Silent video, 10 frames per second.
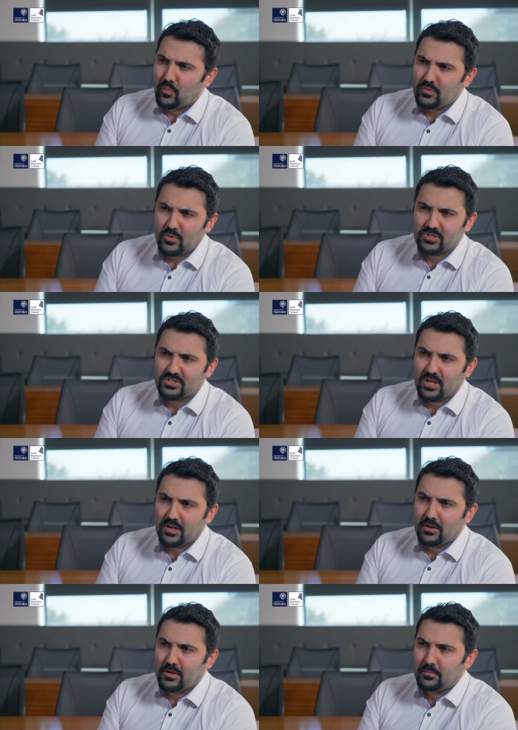what was
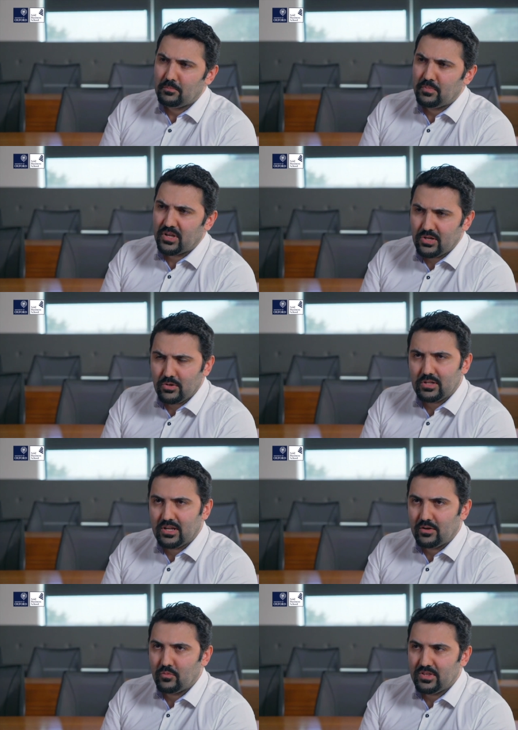uh,
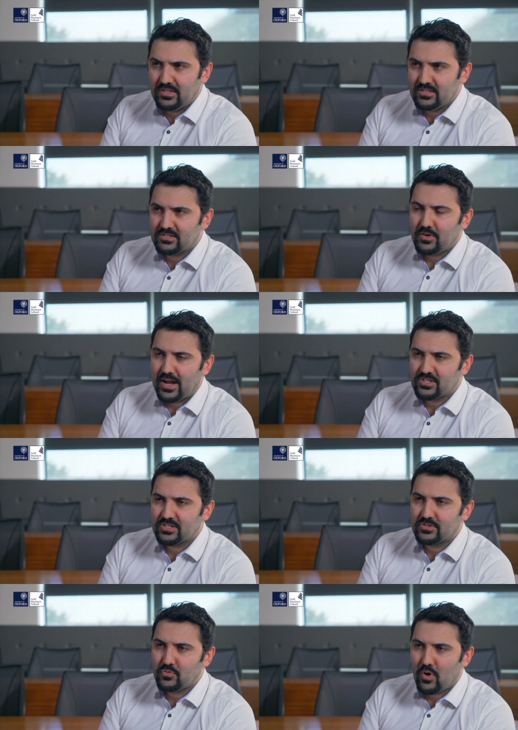peculiar with these
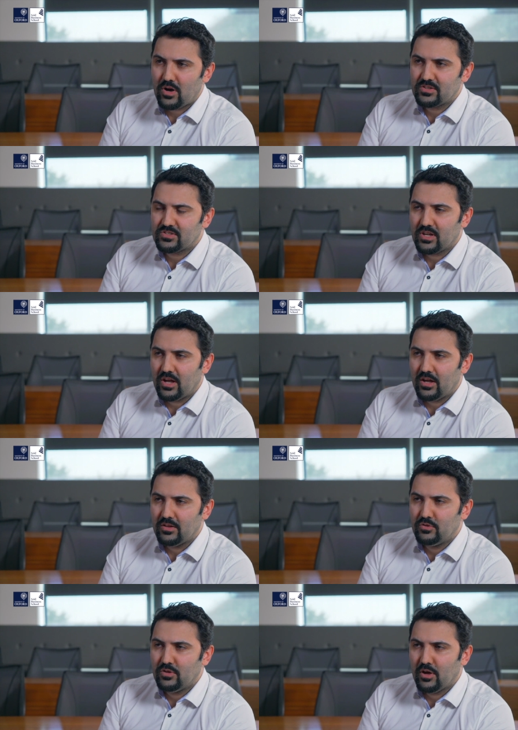crashes was uh,
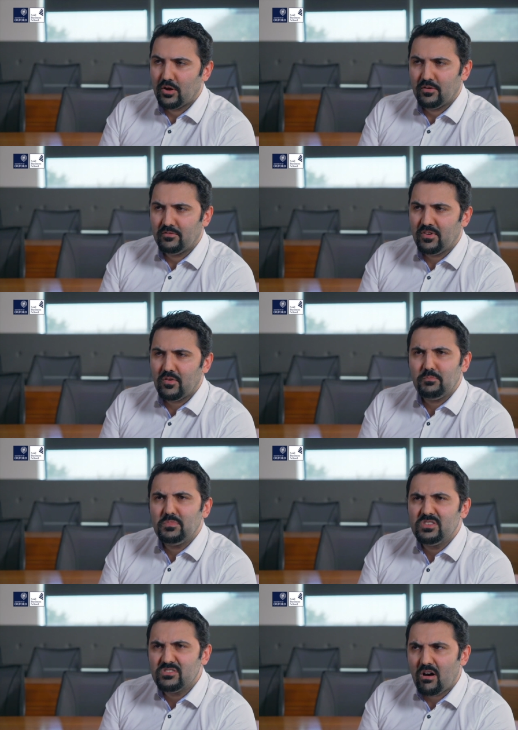the very
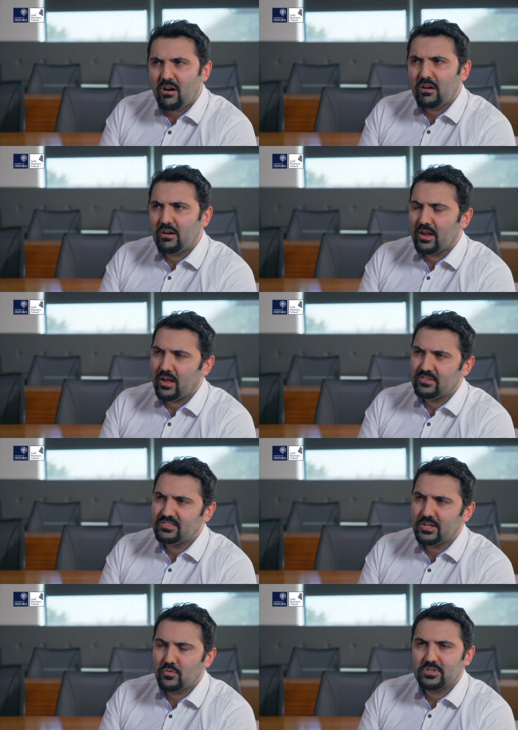bizarre uh,
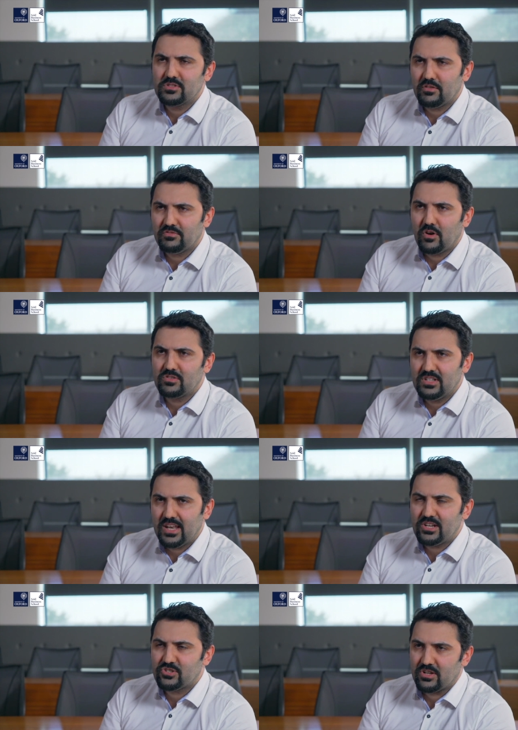sequence of
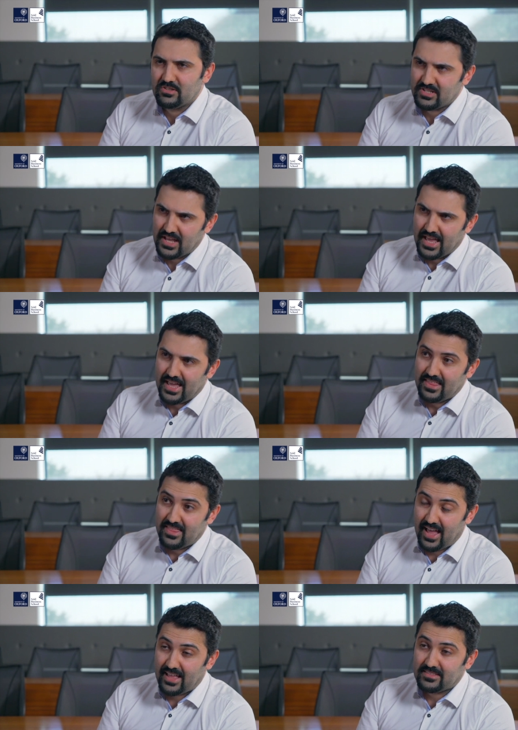oscillations
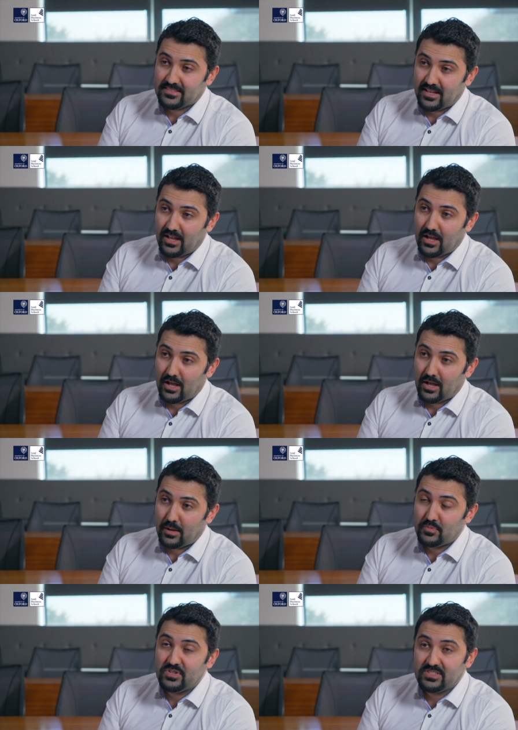that
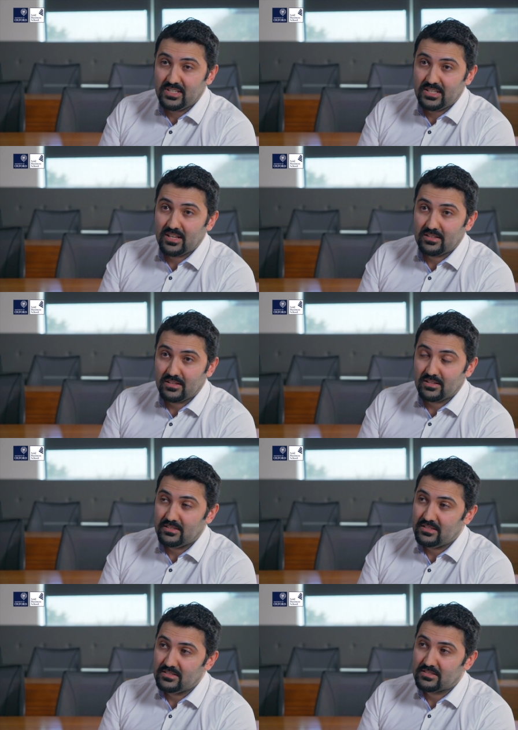uh, preceded
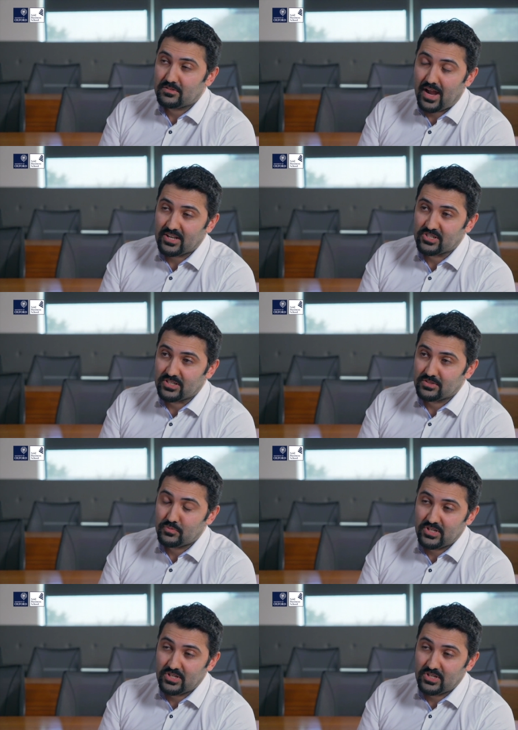these crashes